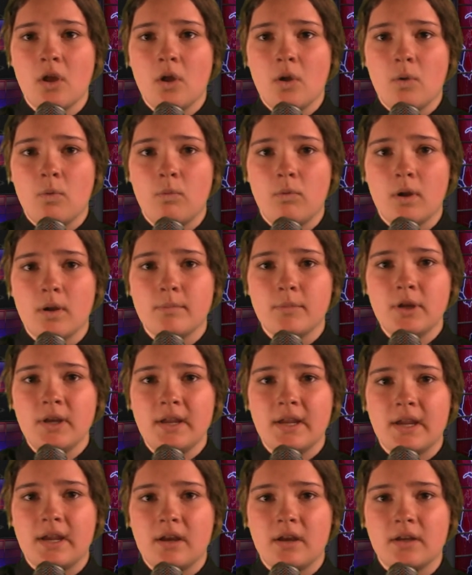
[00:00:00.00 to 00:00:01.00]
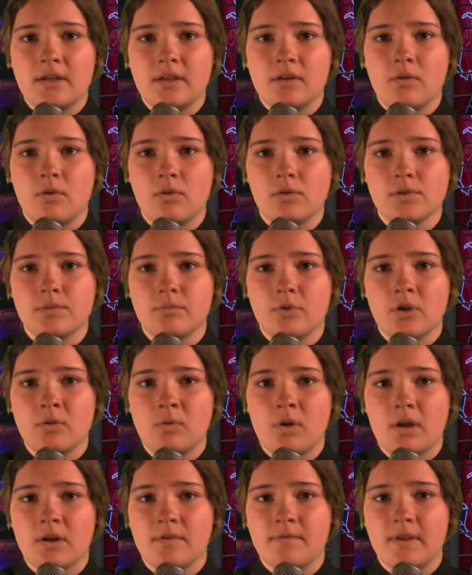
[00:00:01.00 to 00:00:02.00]
Warmer air can hold more
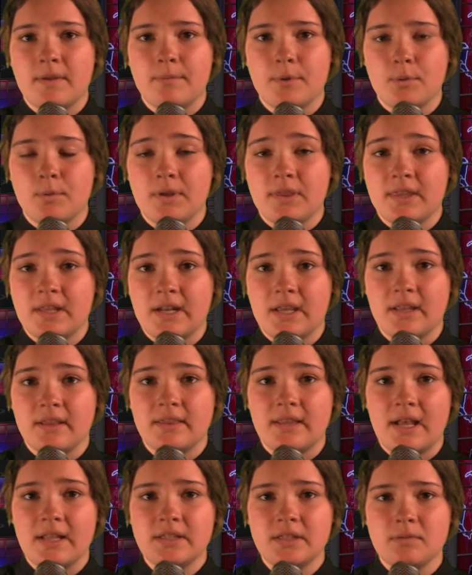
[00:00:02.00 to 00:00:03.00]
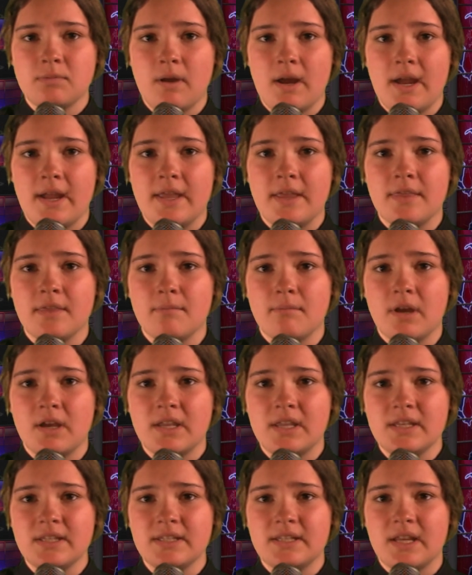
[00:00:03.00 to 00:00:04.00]
water vapor within it. That's why the
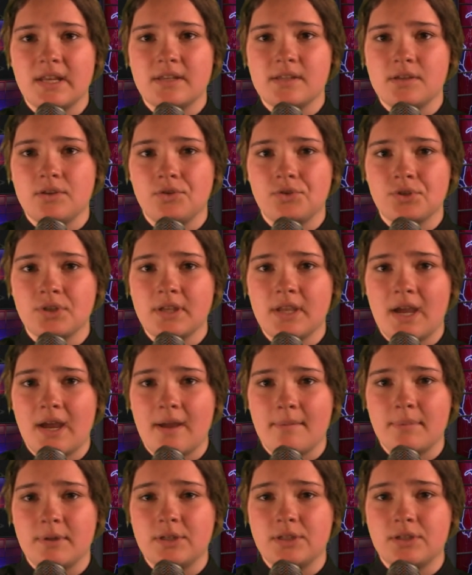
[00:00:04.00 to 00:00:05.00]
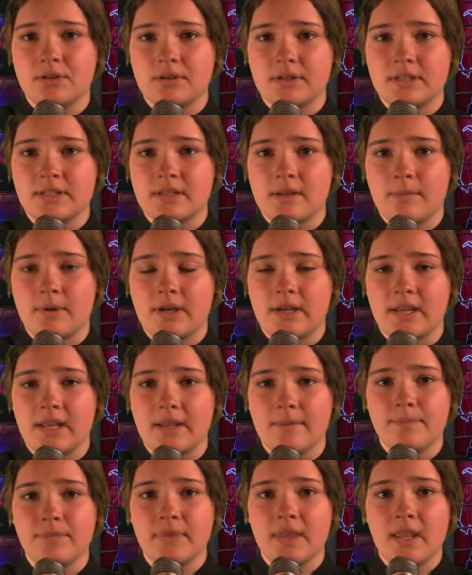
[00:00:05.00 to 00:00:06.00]
muggy stays usually happen during summer
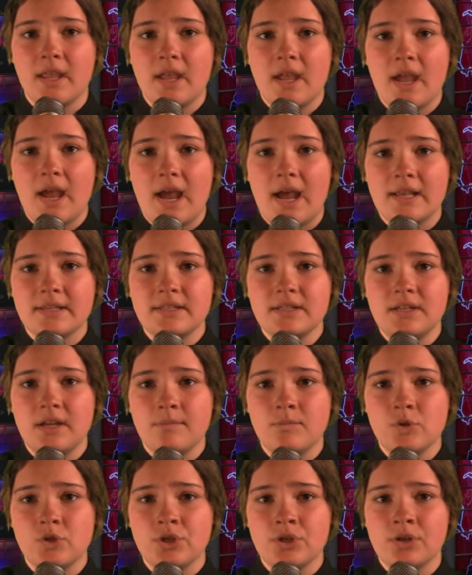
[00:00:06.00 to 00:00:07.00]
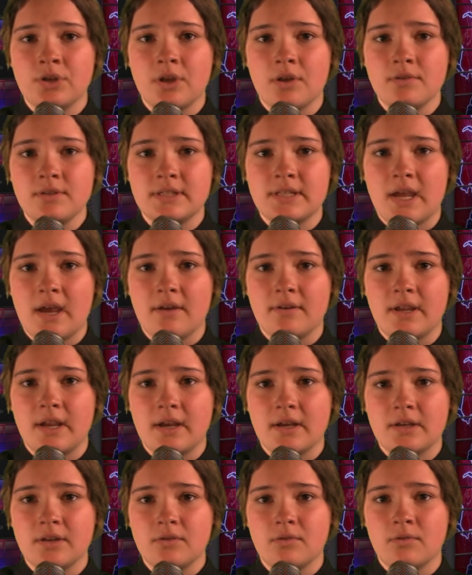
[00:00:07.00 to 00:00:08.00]
heat. As the temperature goes down,
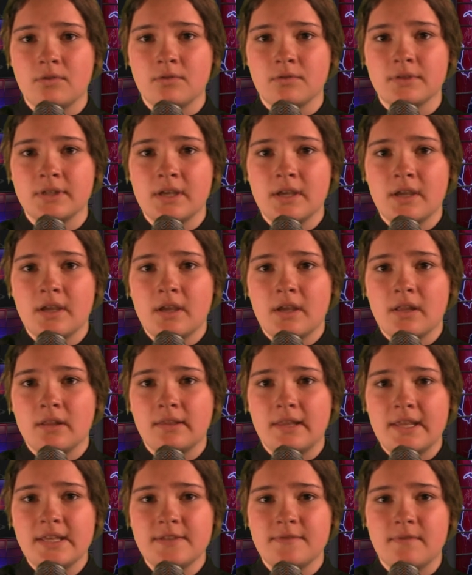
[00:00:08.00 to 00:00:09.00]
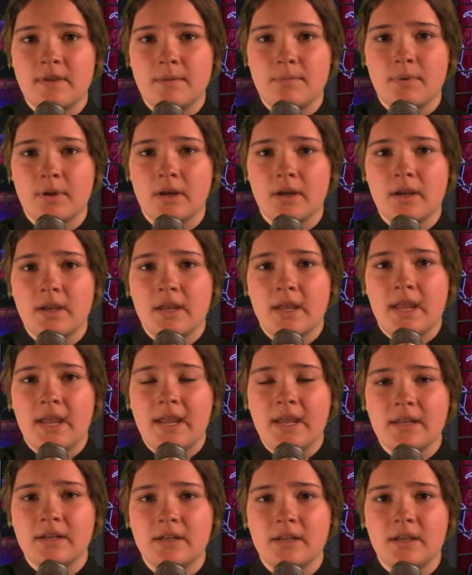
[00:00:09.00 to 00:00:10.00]
air can hold less vapor,
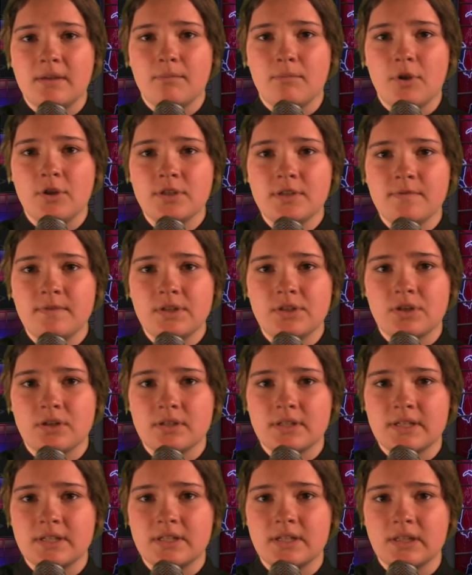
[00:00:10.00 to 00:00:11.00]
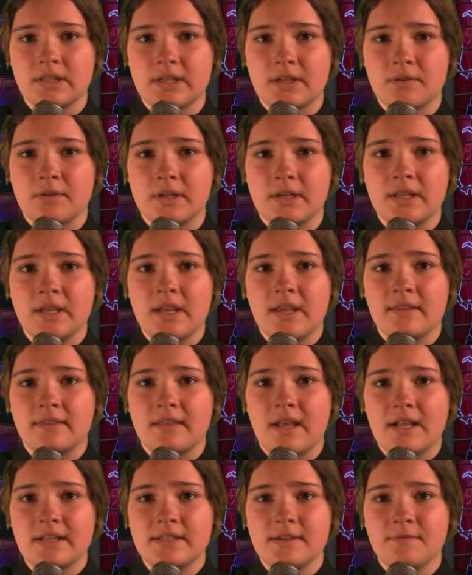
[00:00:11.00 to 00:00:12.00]
and most of it turns into liquid.
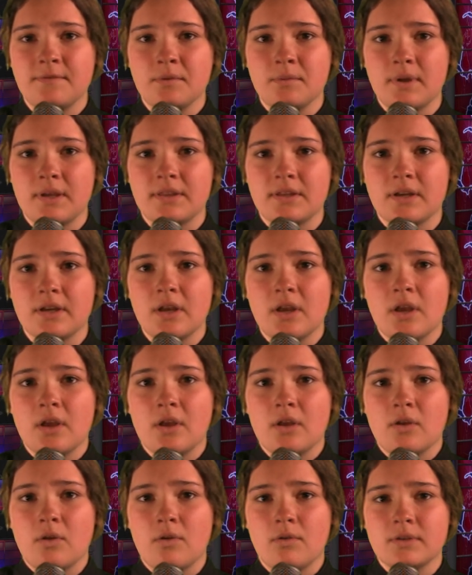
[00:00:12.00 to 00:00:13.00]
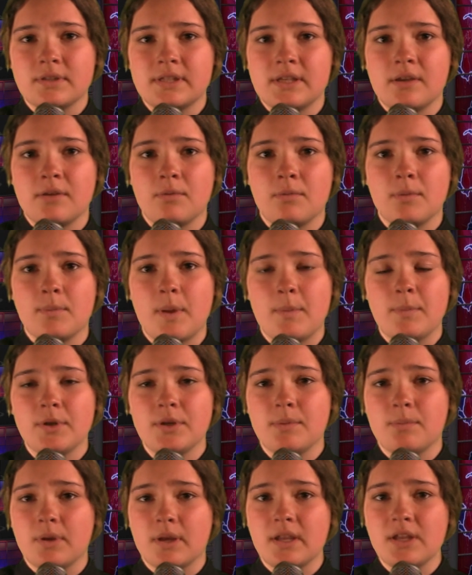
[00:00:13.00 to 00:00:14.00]
That's it for weather, Colts. Remember
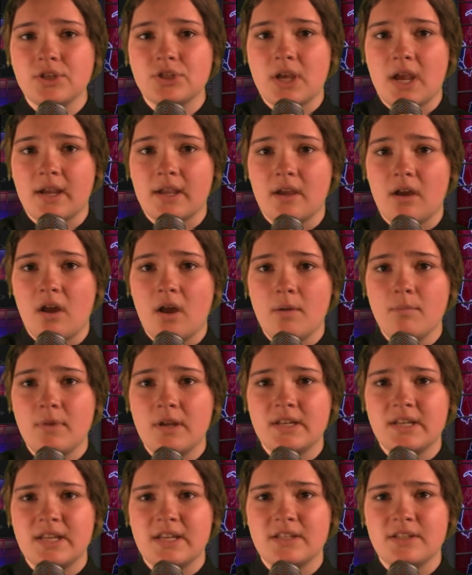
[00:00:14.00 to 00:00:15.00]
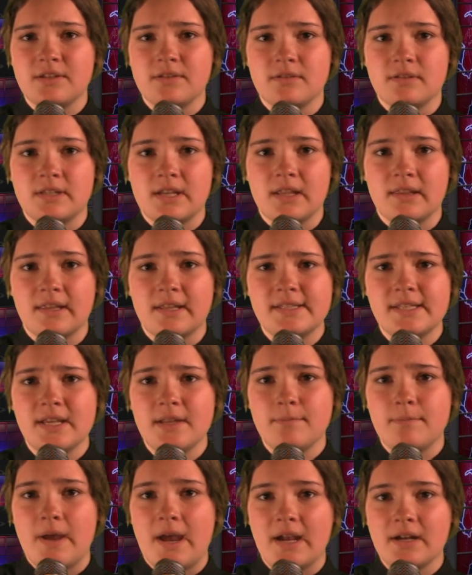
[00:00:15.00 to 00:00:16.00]
to bring a jacket on Monday and Tuesday. Let's
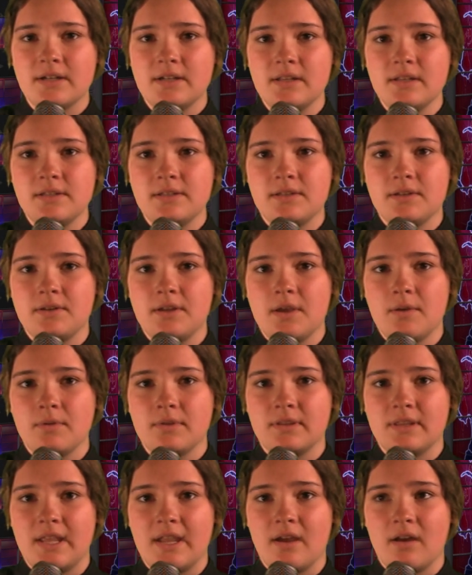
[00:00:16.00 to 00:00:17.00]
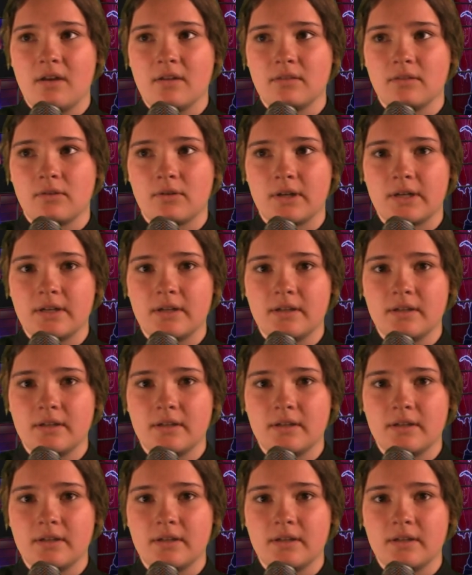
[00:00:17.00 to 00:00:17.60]
head back to the studio with Neha and Lauren.